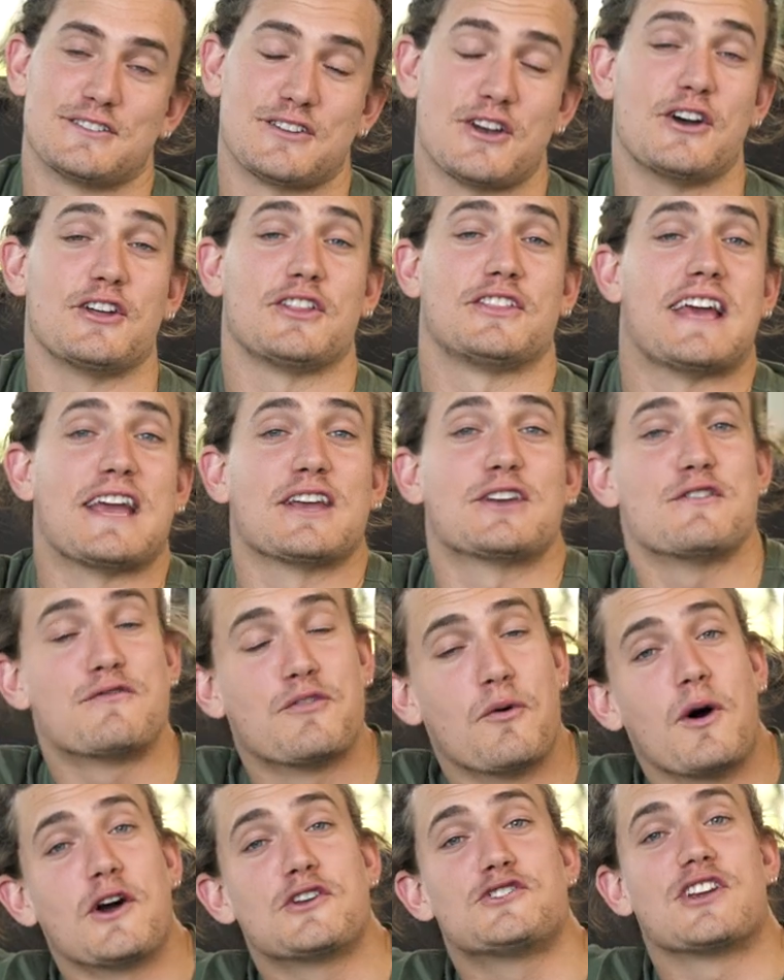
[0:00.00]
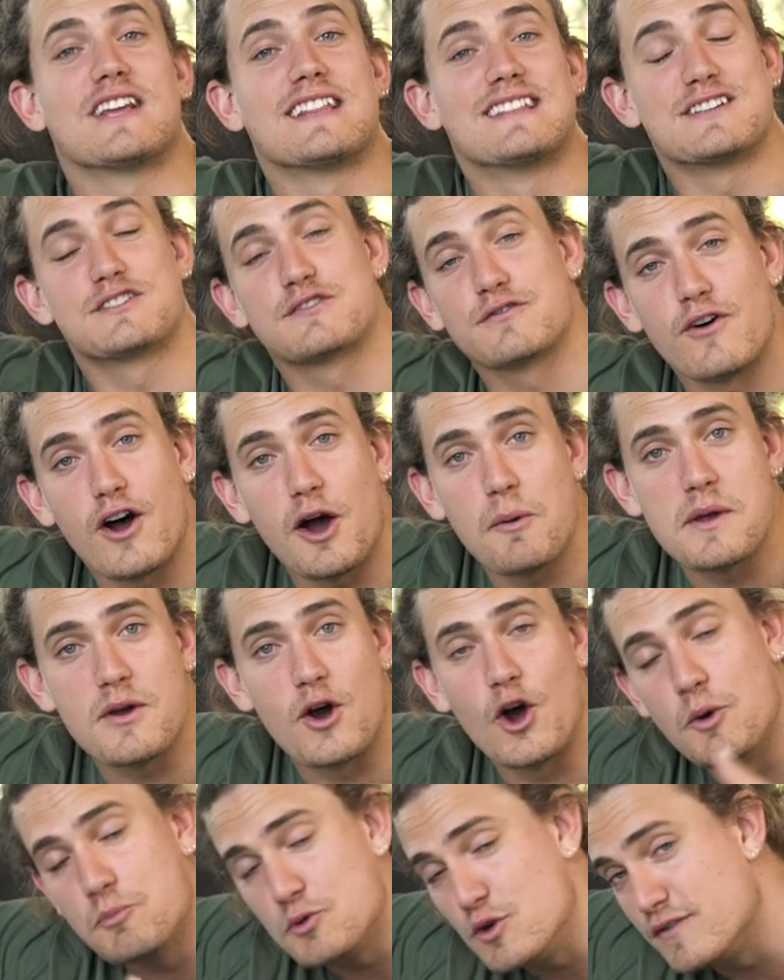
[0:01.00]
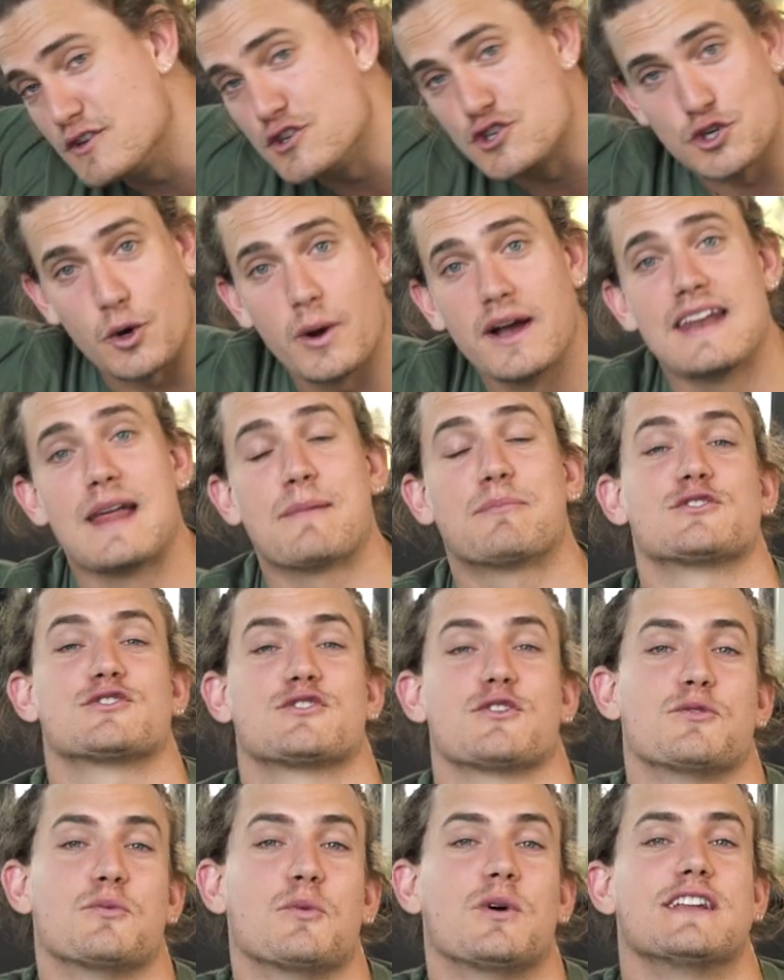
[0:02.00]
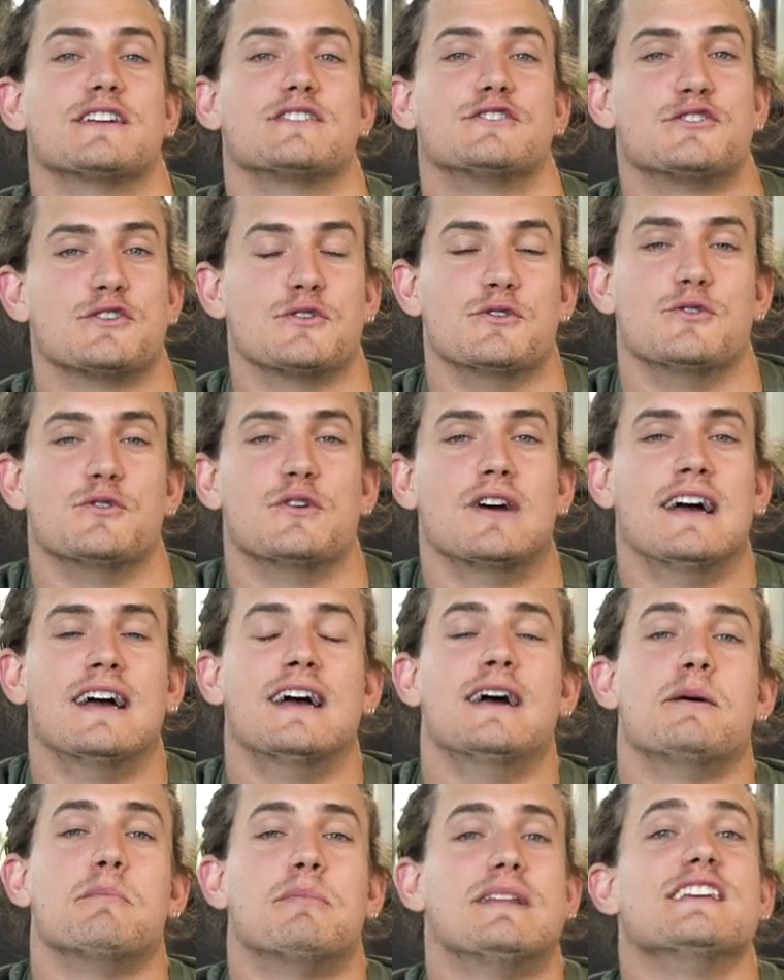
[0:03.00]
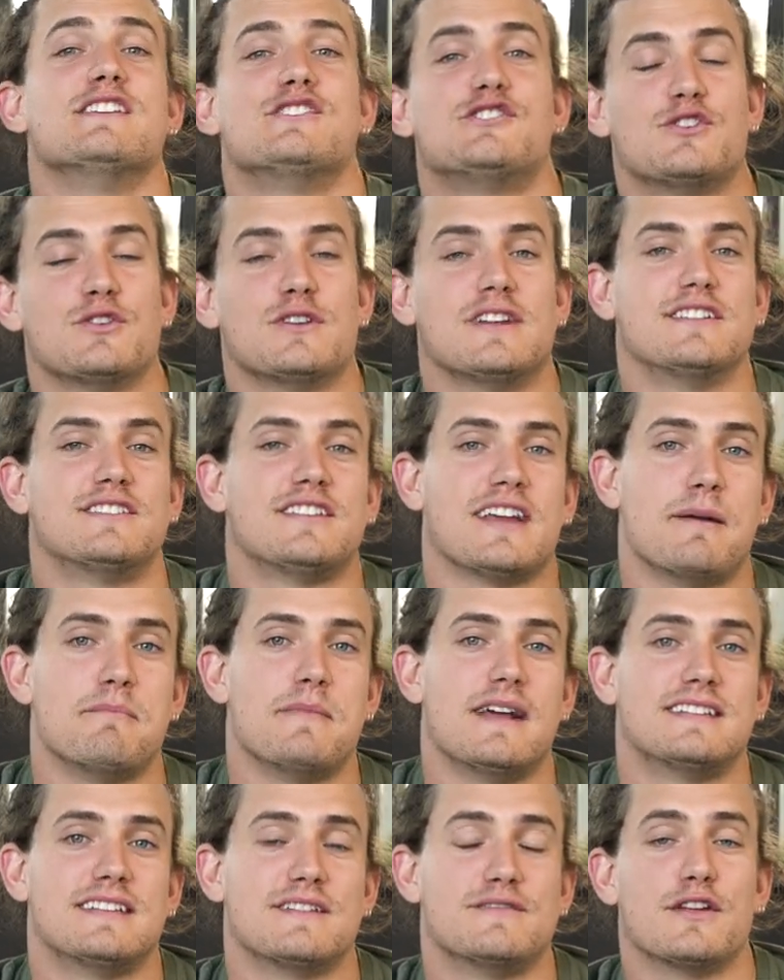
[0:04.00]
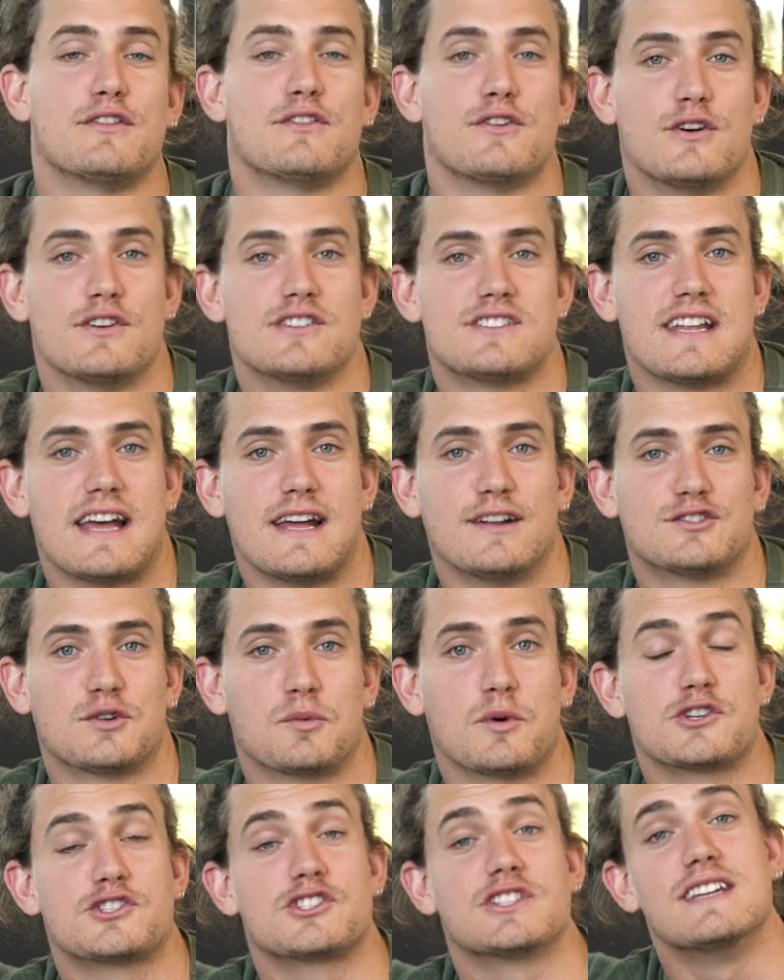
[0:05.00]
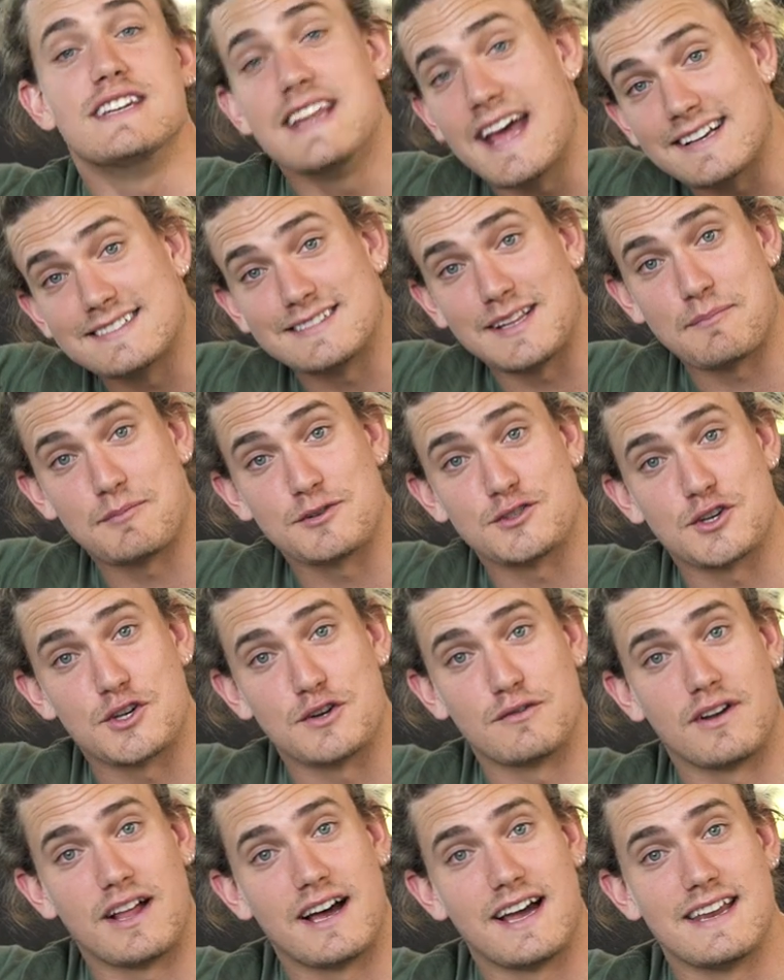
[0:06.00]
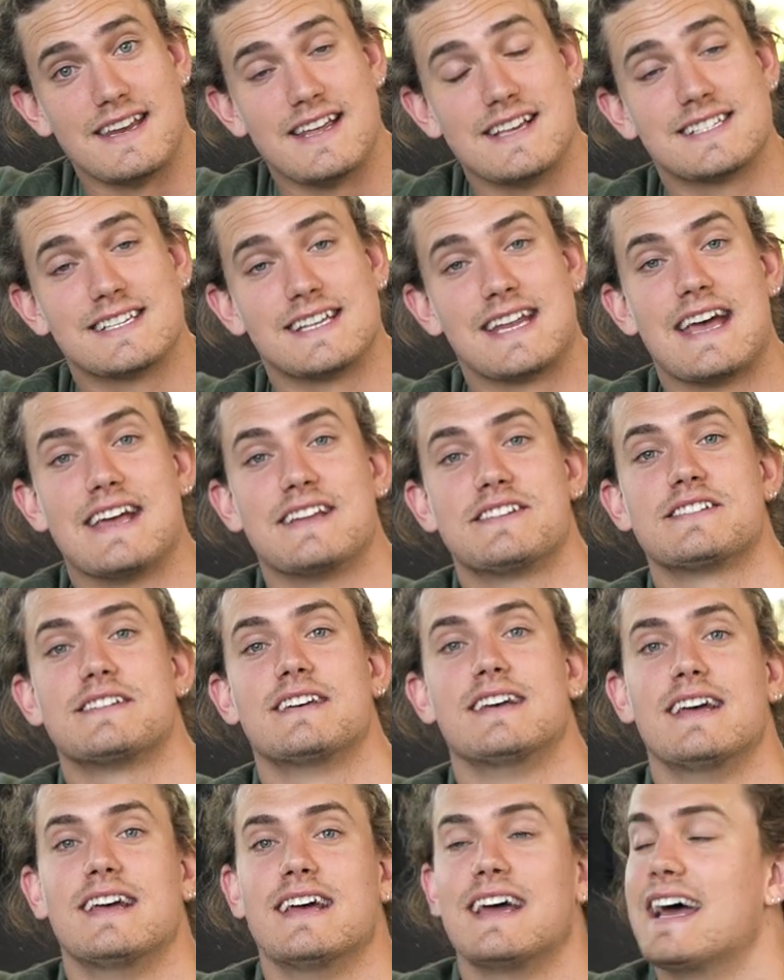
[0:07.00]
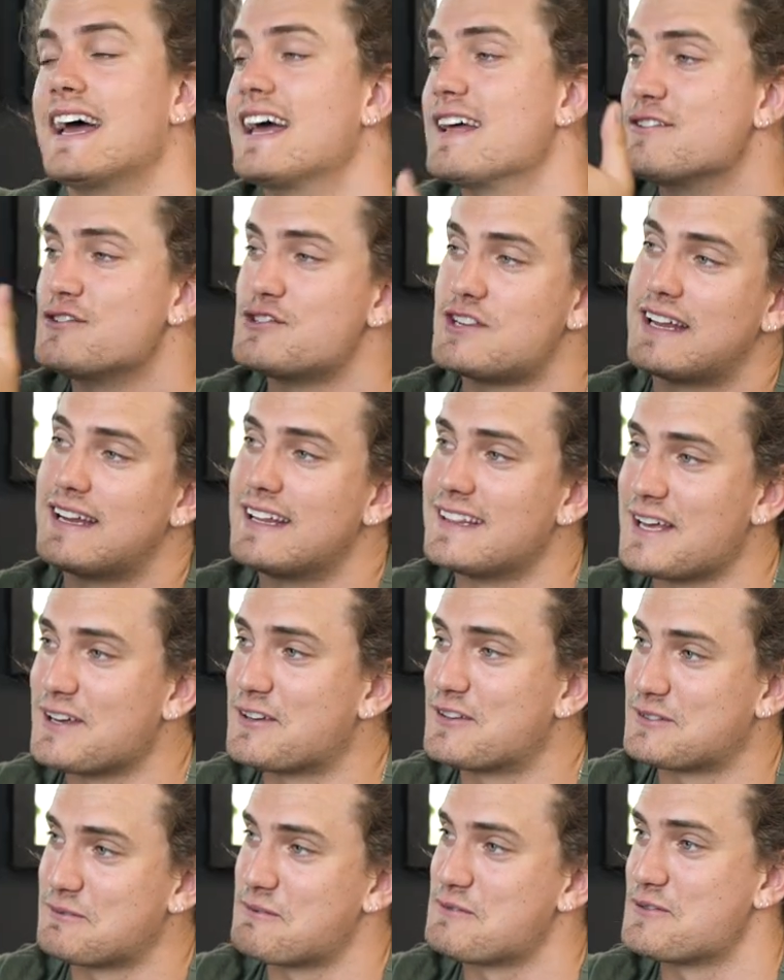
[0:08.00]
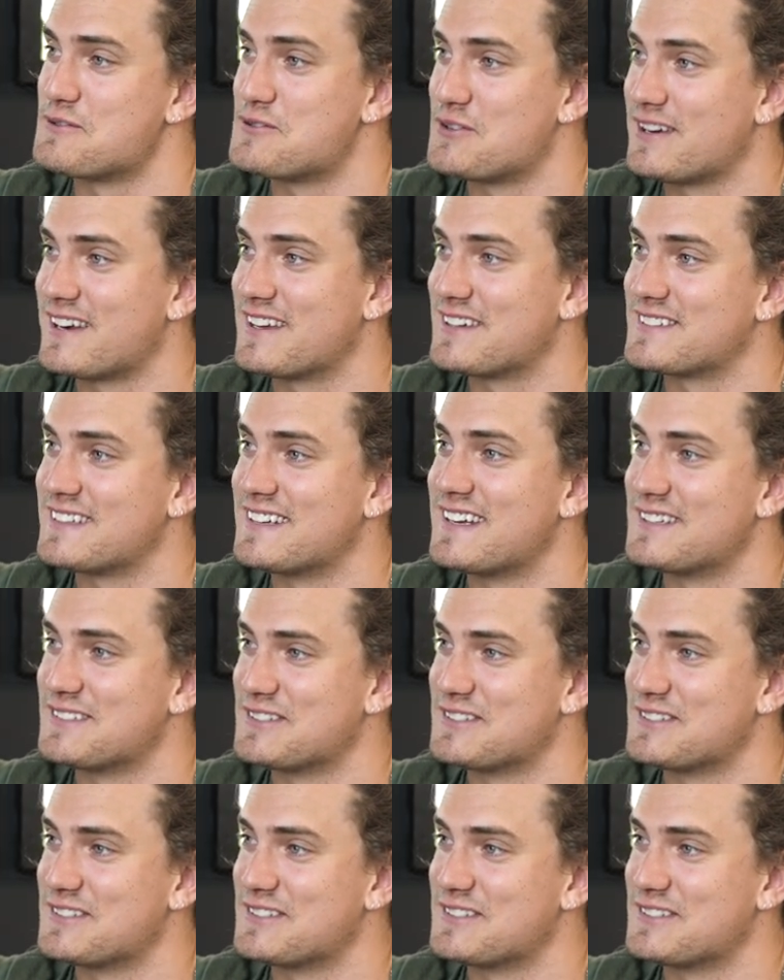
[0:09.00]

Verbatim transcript: So thank you for watching this far. We hope you've enjoyed episode one and two. Please tune into Mnet every Thursday to watch the next episode of Lioness at 8. And Shannon, thank you so much for joining us today.